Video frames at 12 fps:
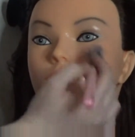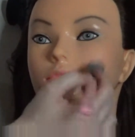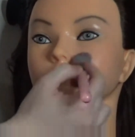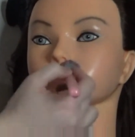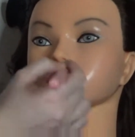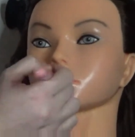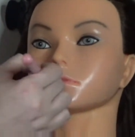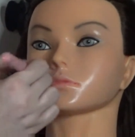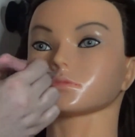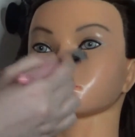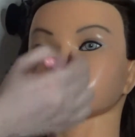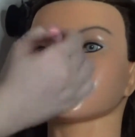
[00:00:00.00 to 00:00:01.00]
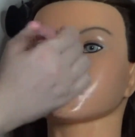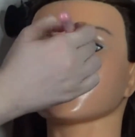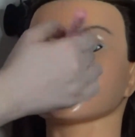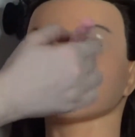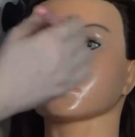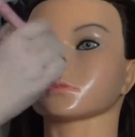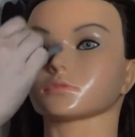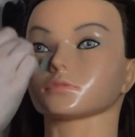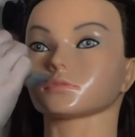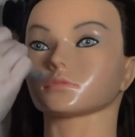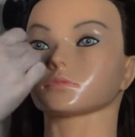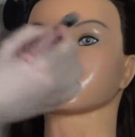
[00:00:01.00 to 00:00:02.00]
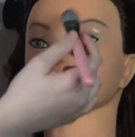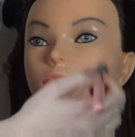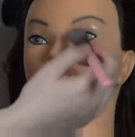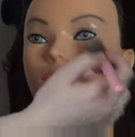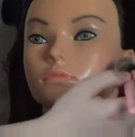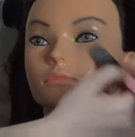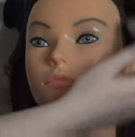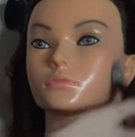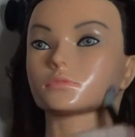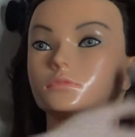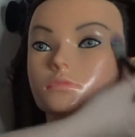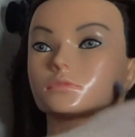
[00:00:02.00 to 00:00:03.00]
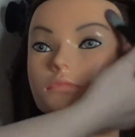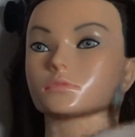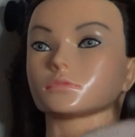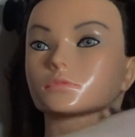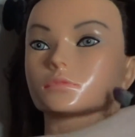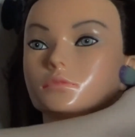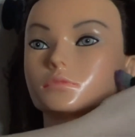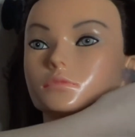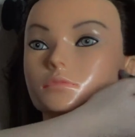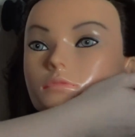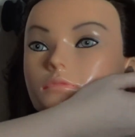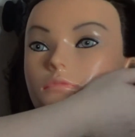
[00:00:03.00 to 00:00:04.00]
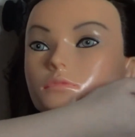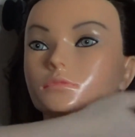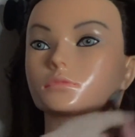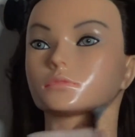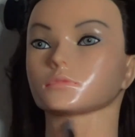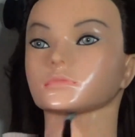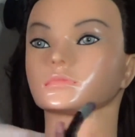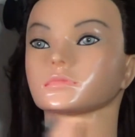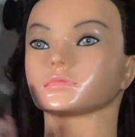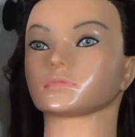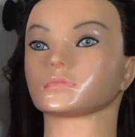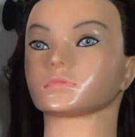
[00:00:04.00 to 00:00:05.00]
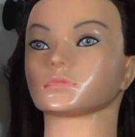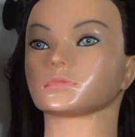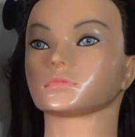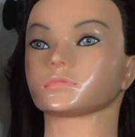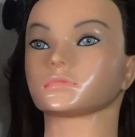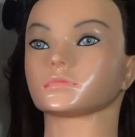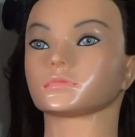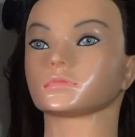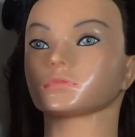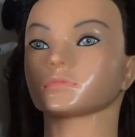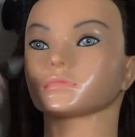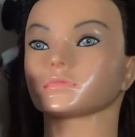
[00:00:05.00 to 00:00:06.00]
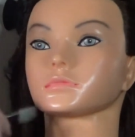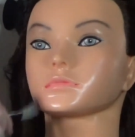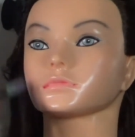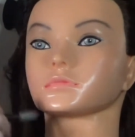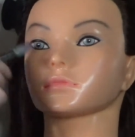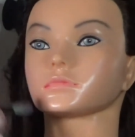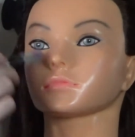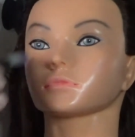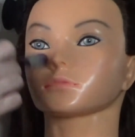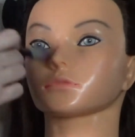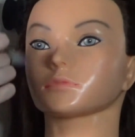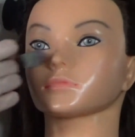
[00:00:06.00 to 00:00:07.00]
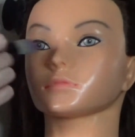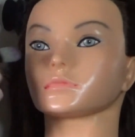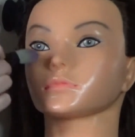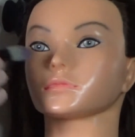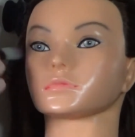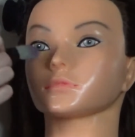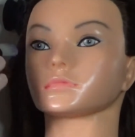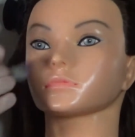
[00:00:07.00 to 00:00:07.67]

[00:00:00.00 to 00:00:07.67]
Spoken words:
Nobody speaks.